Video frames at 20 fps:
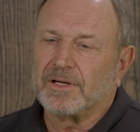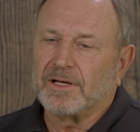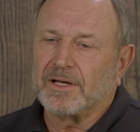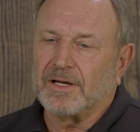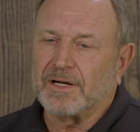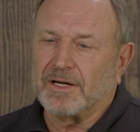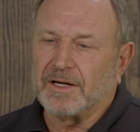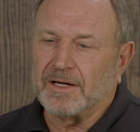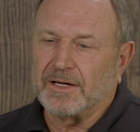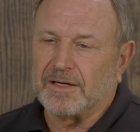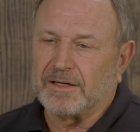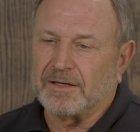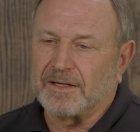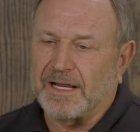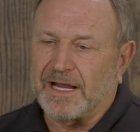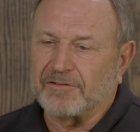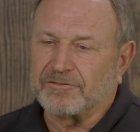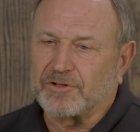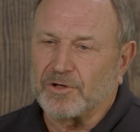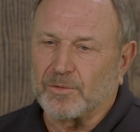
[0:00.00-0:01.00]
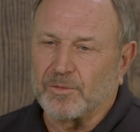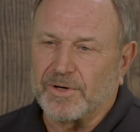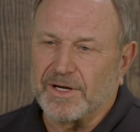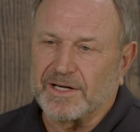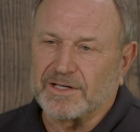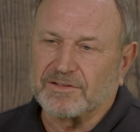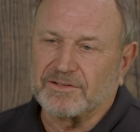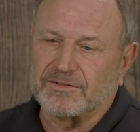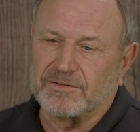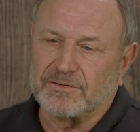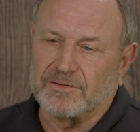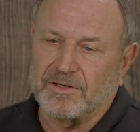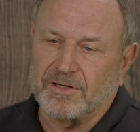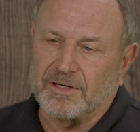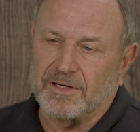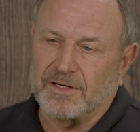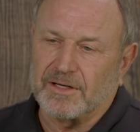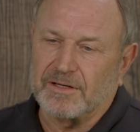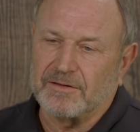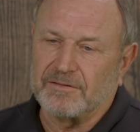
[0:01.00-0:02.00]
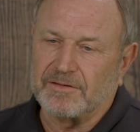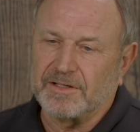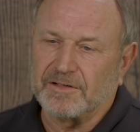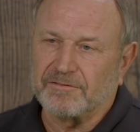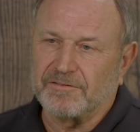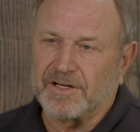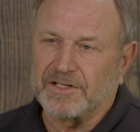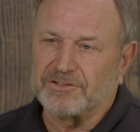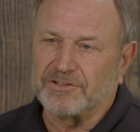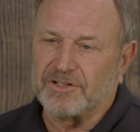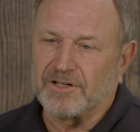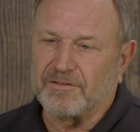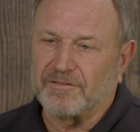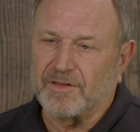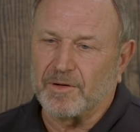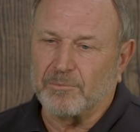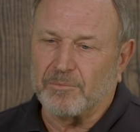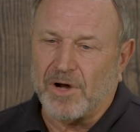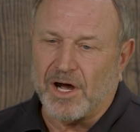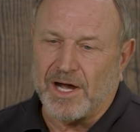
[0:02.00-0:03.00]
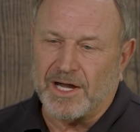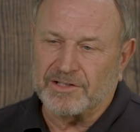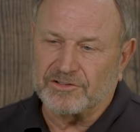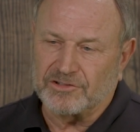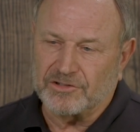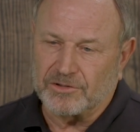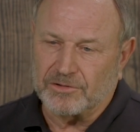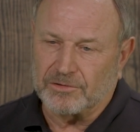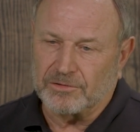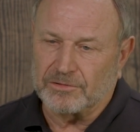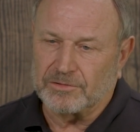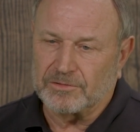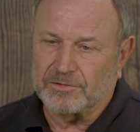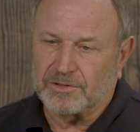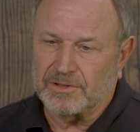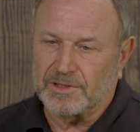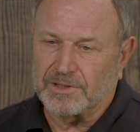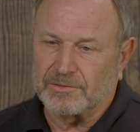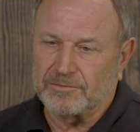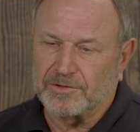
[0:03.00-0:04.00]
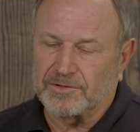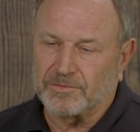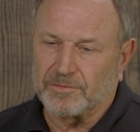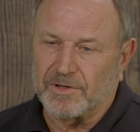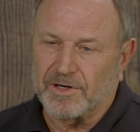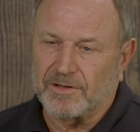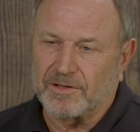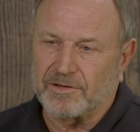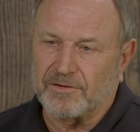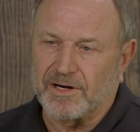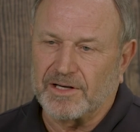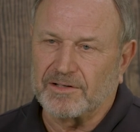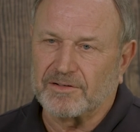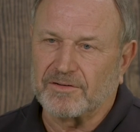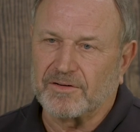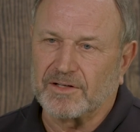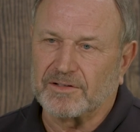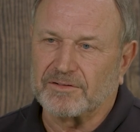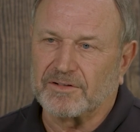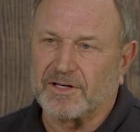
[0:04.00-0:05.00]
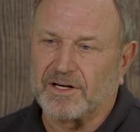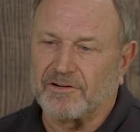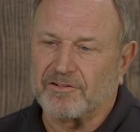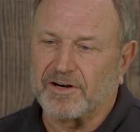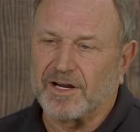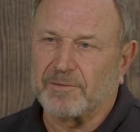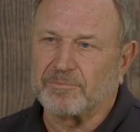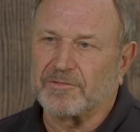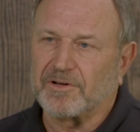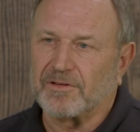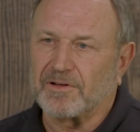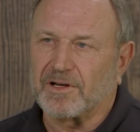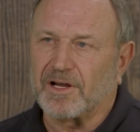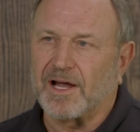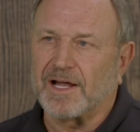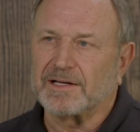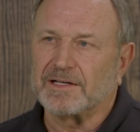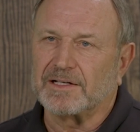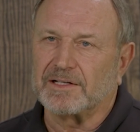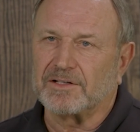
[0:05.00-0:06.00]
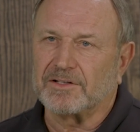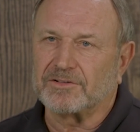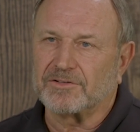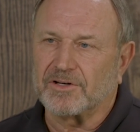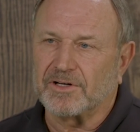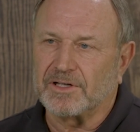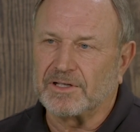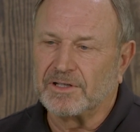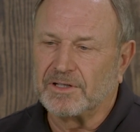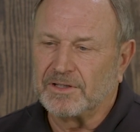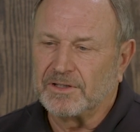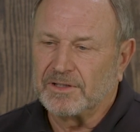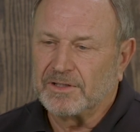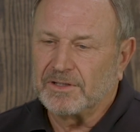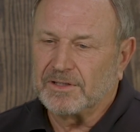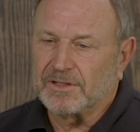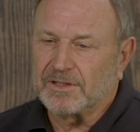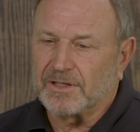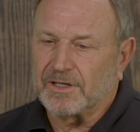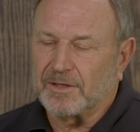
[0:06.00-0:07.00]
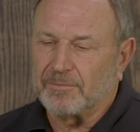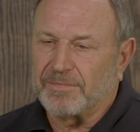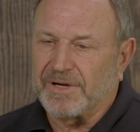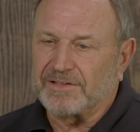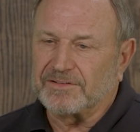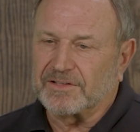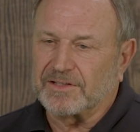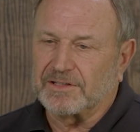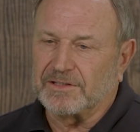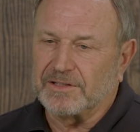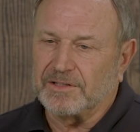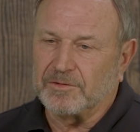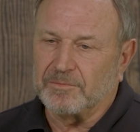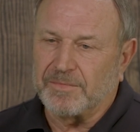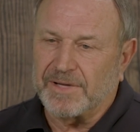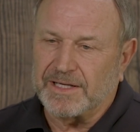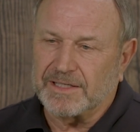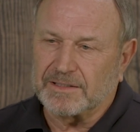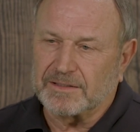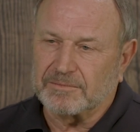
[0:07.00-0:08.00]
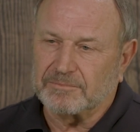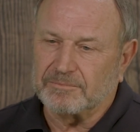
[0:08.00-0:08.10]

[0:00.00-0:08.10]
After ricks, the invention of the module was one of the greatest things that ever happened to the cotton industry. Basically, you make